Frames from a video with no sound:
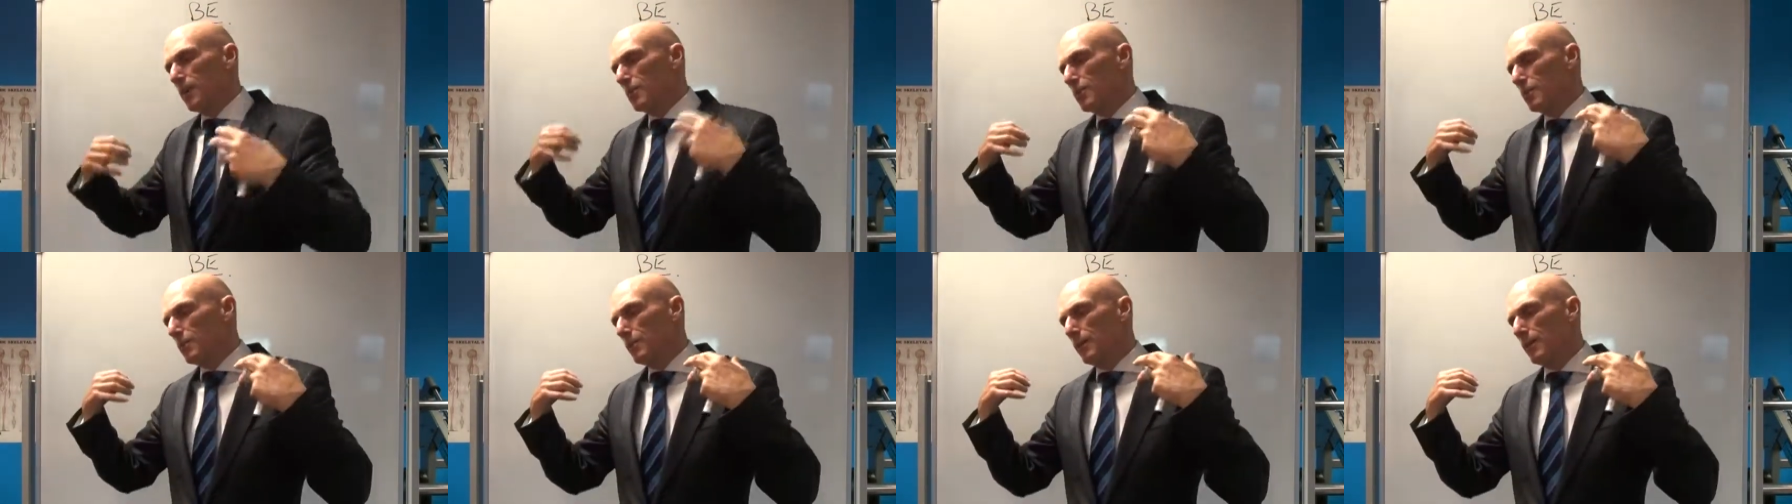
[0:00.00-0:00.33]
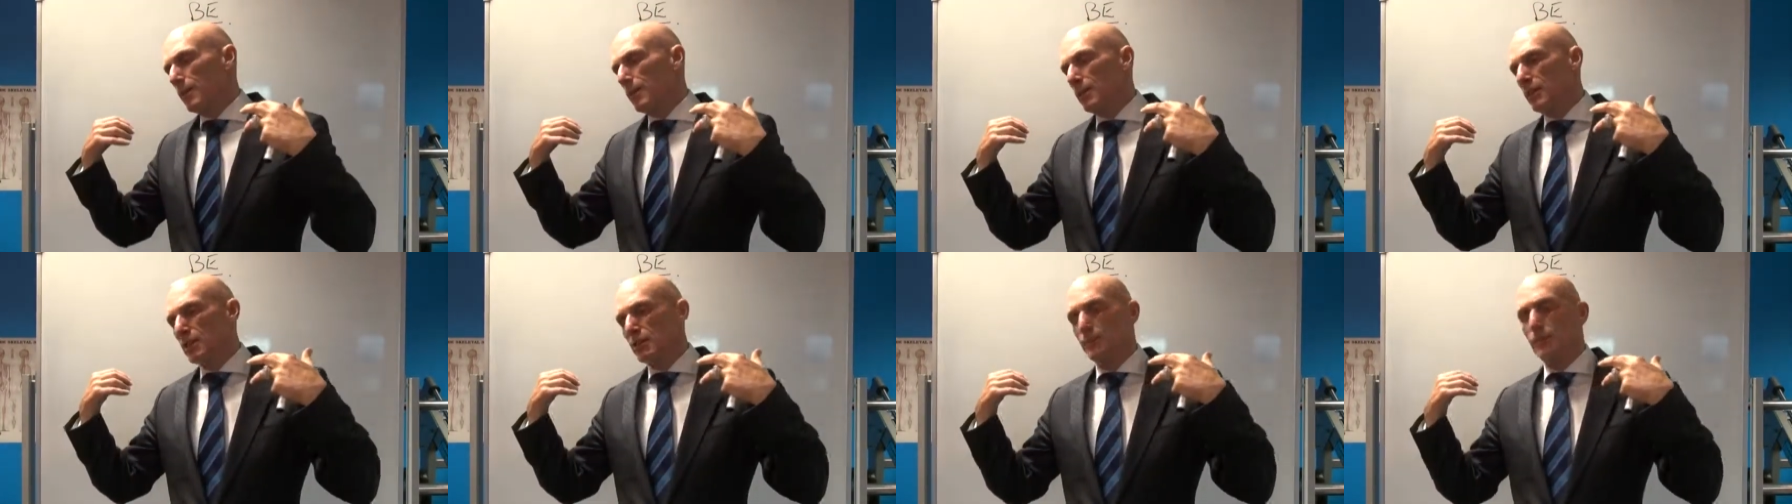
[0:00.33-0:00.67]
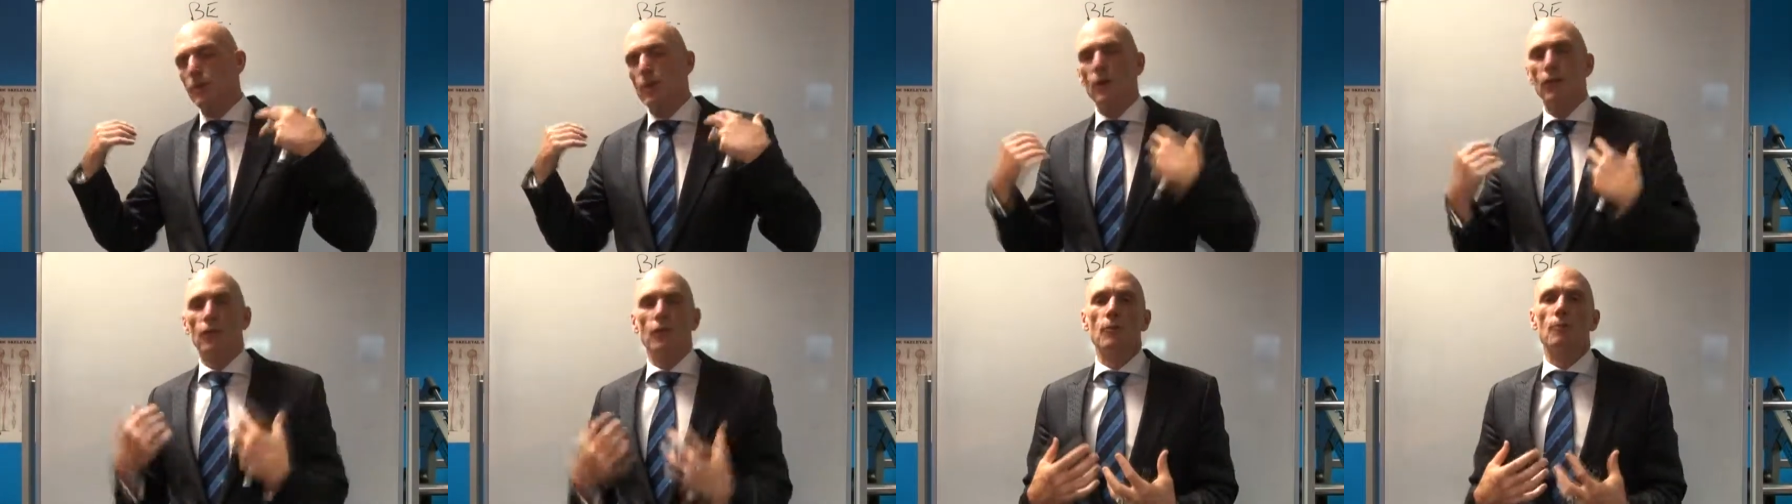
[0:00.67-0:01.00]
to be this
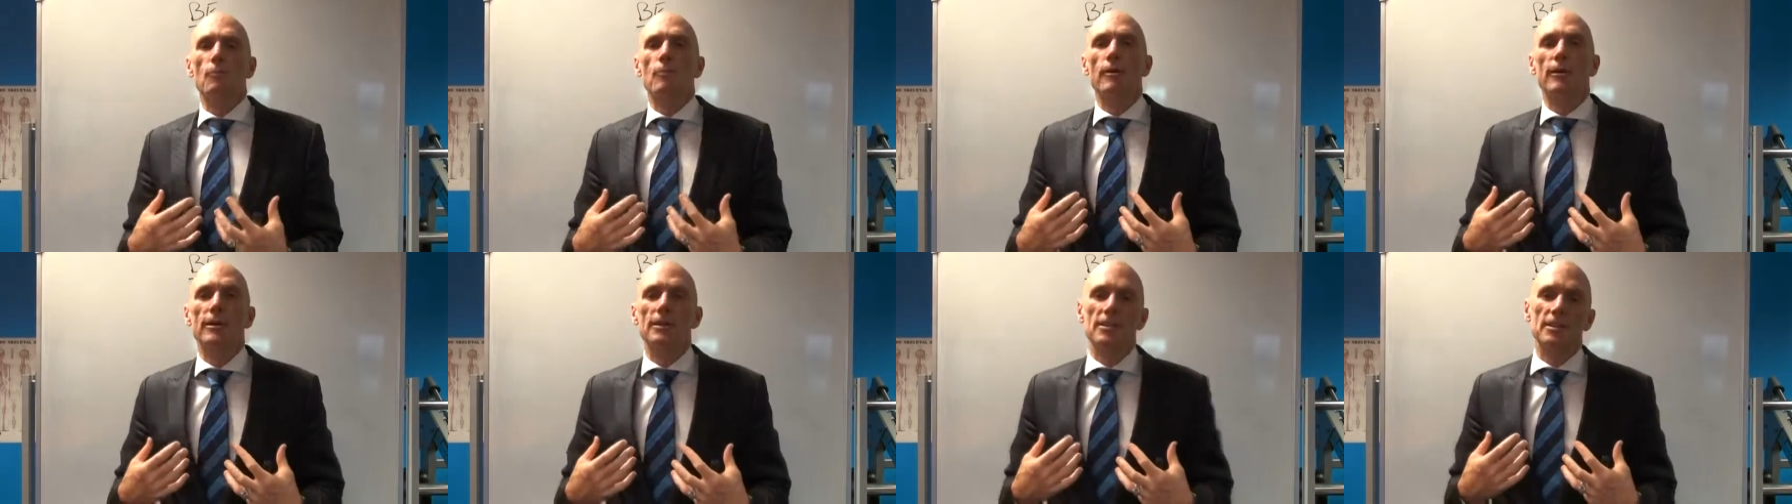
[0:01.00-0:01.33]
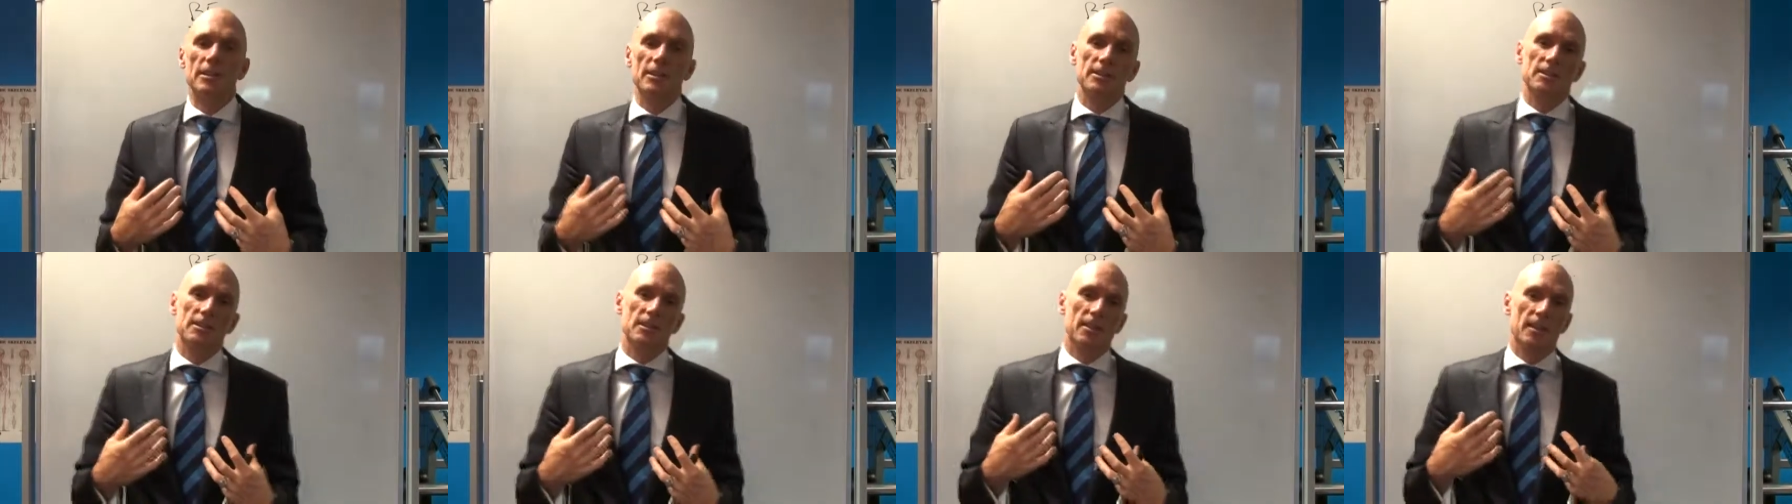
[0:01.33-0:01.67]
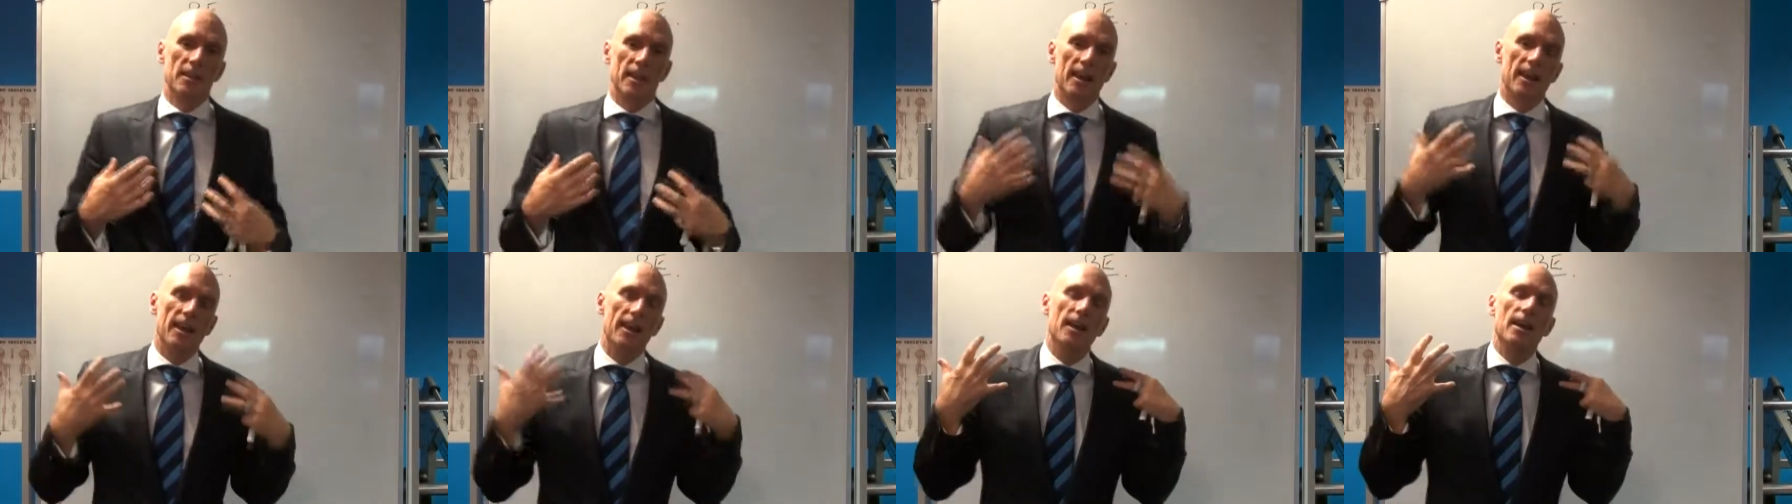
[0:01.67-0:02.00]
beautiful princess
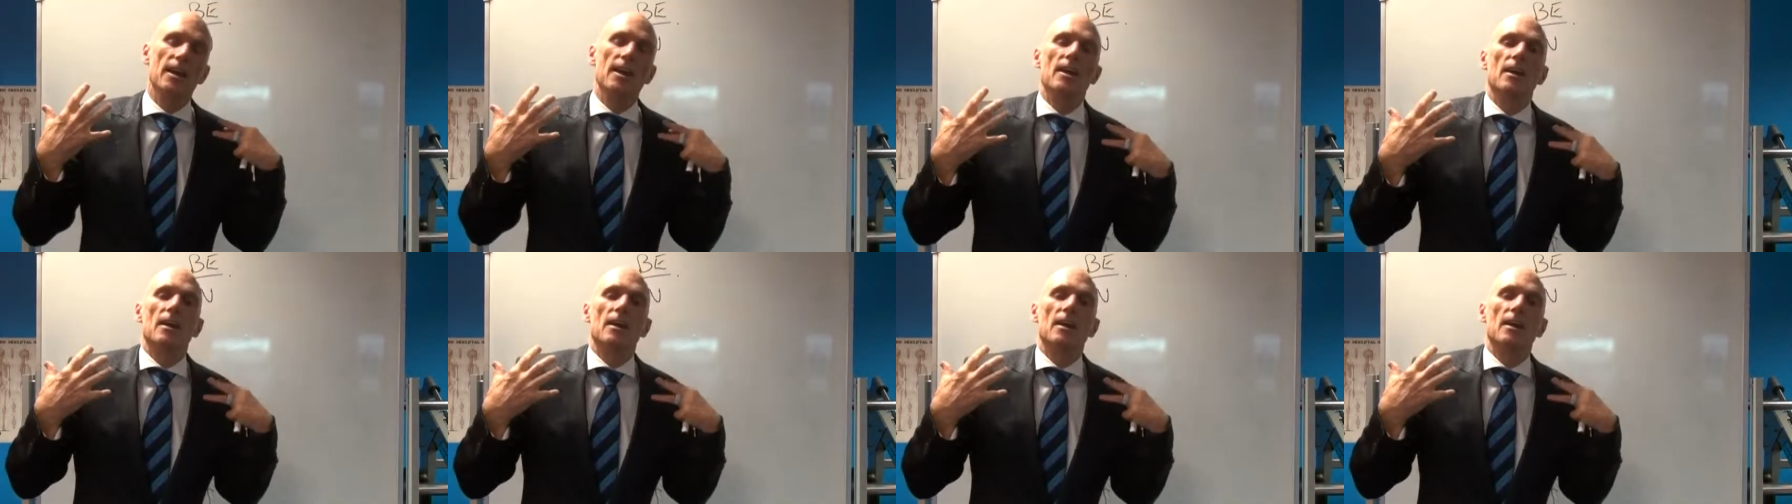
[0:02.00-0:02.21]
in there,